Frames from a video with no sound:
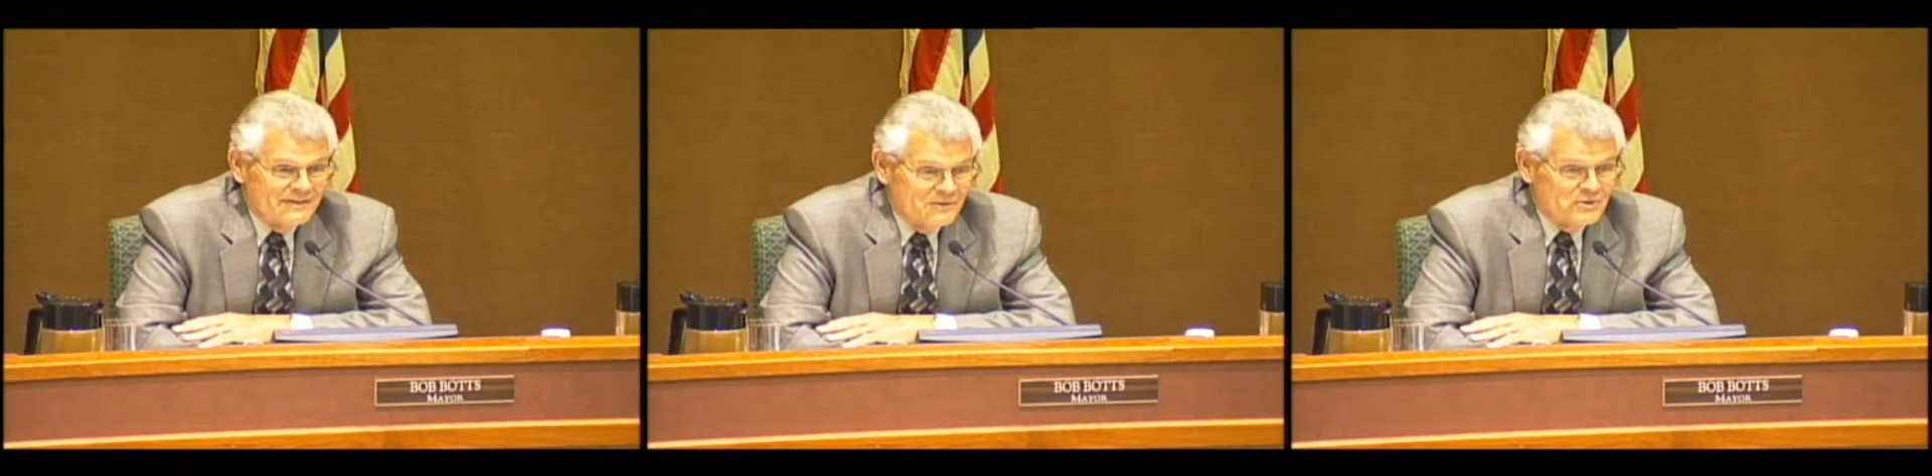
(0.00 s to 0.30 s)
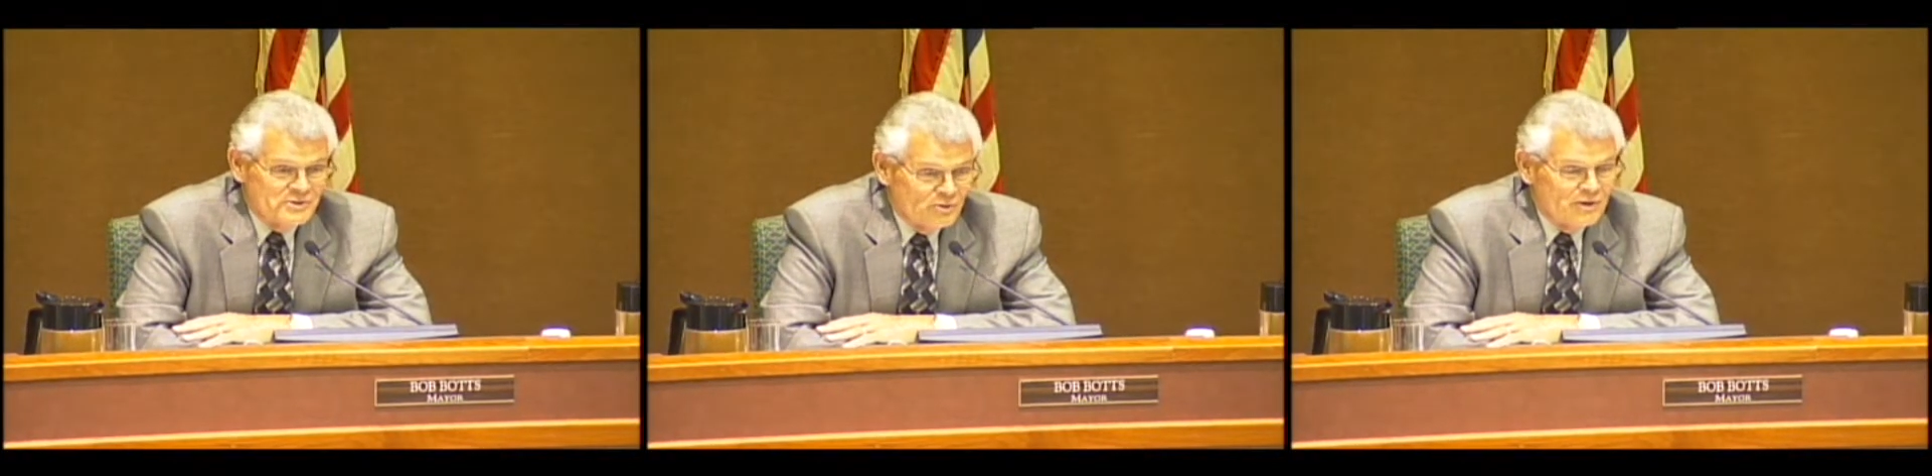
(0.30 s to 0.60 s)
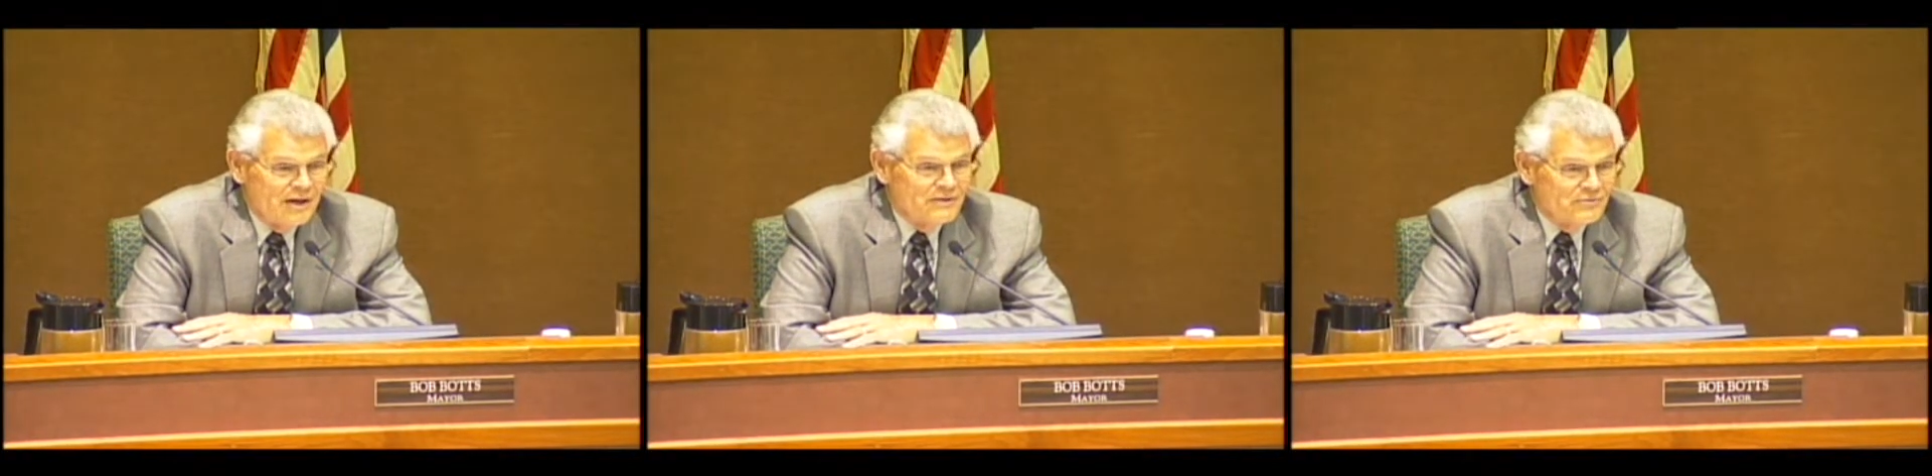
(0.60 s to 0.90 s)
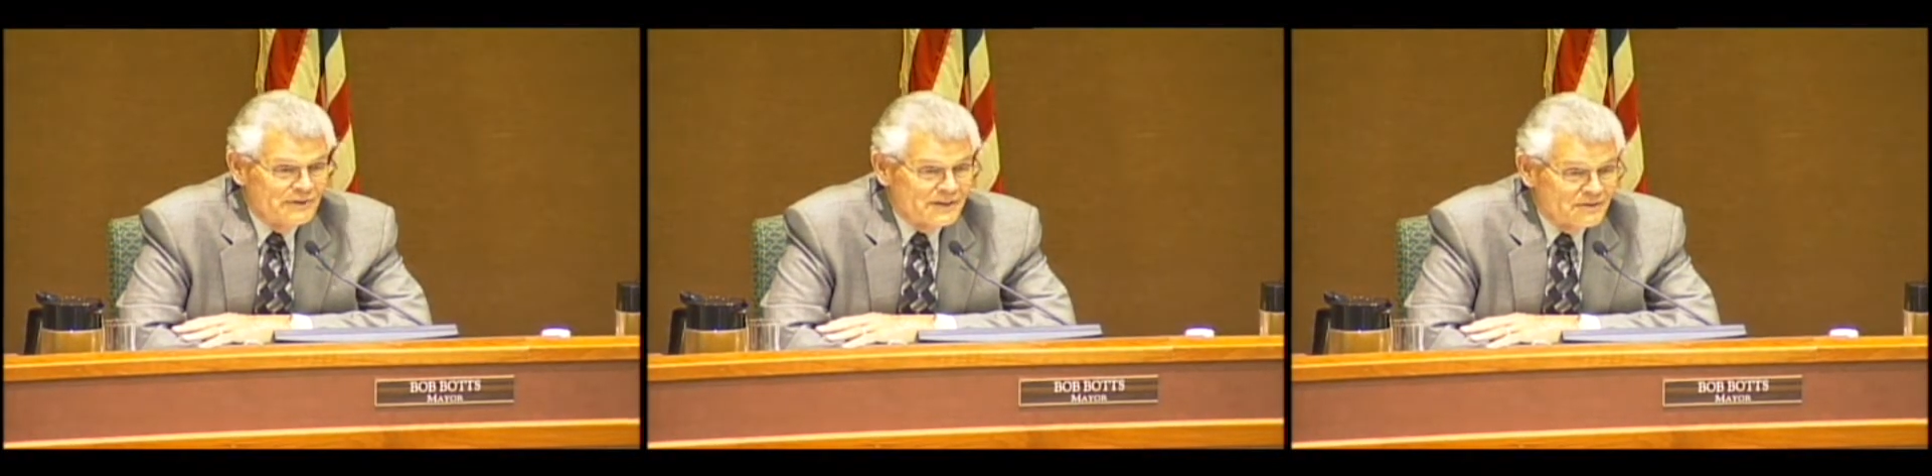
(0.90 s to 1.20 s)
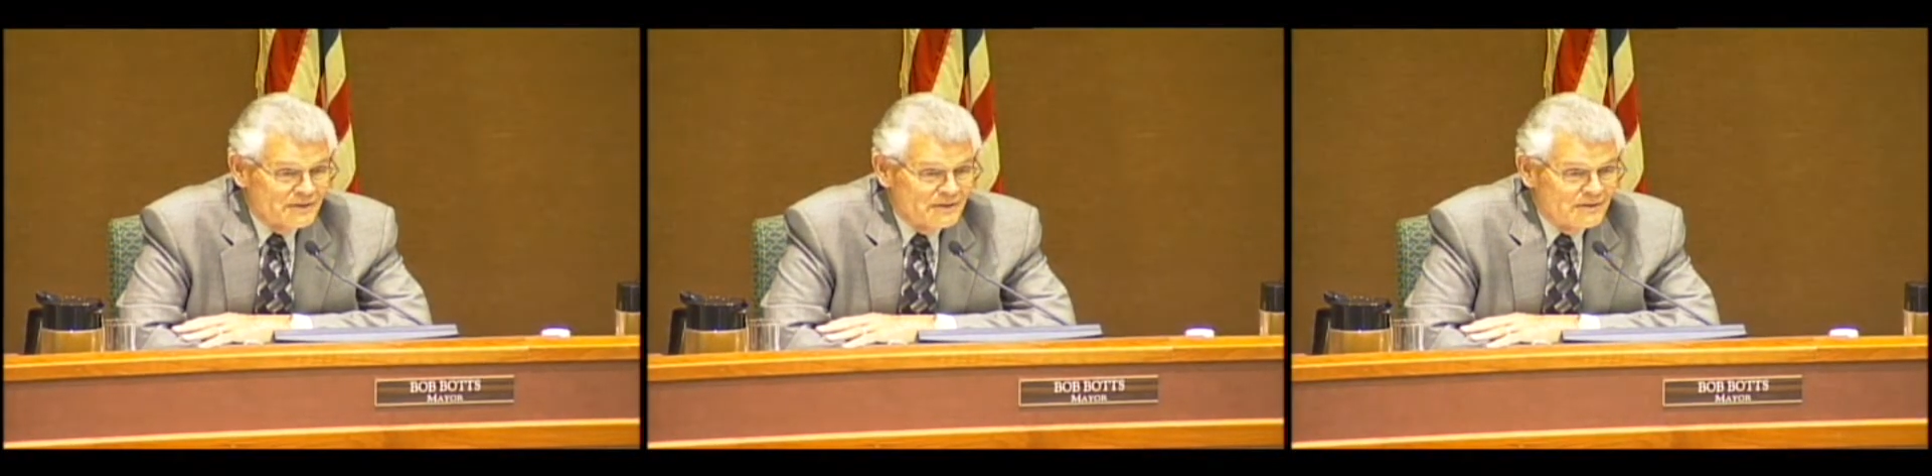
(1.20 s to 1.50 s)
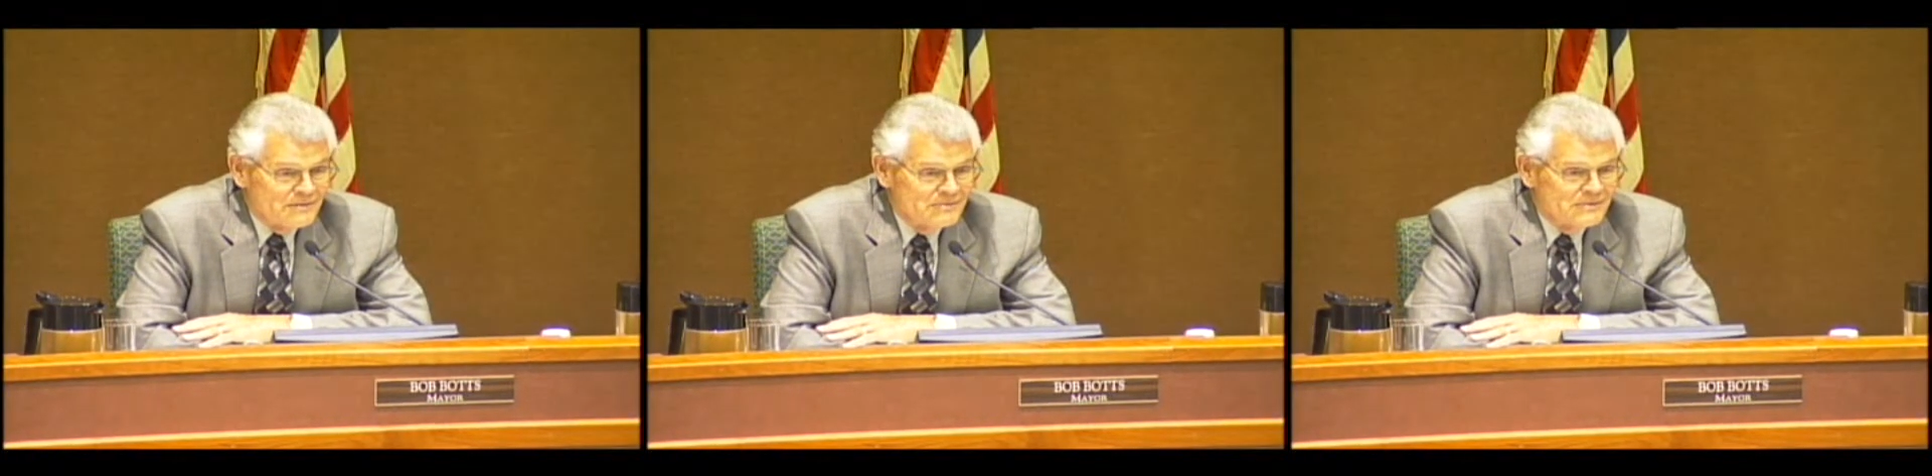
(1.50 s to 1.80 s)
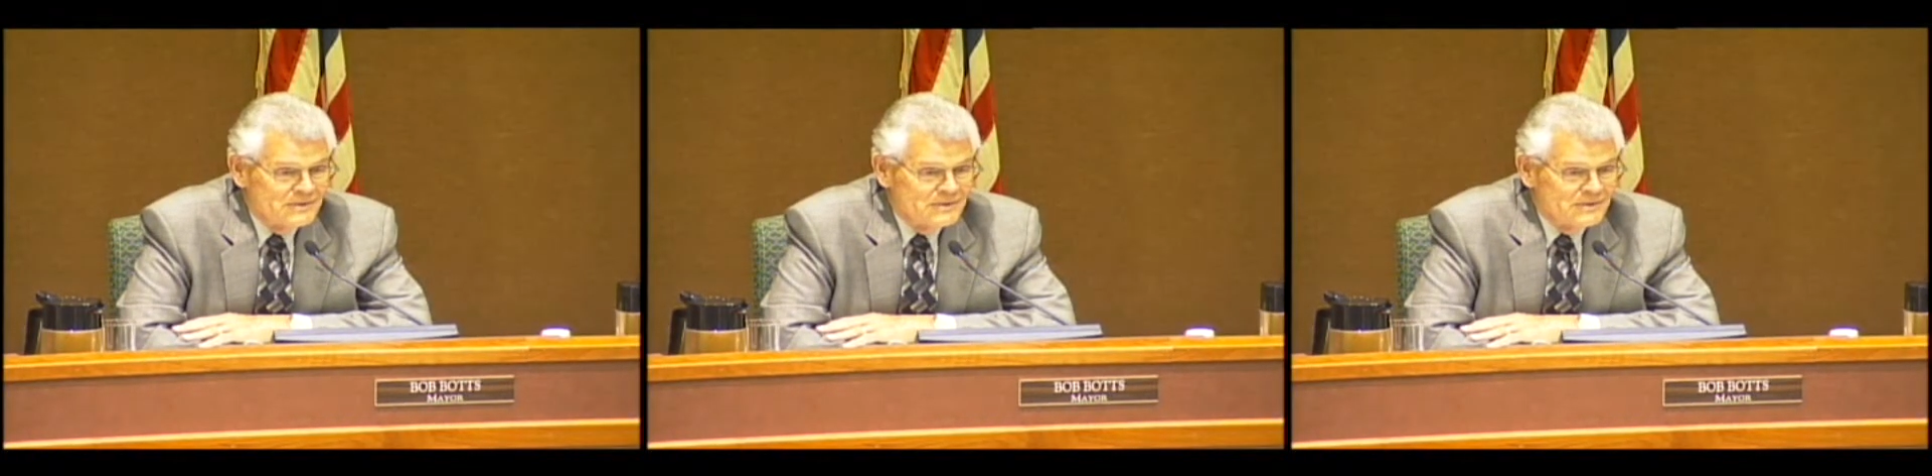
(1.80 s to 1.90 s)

there is no conflict there.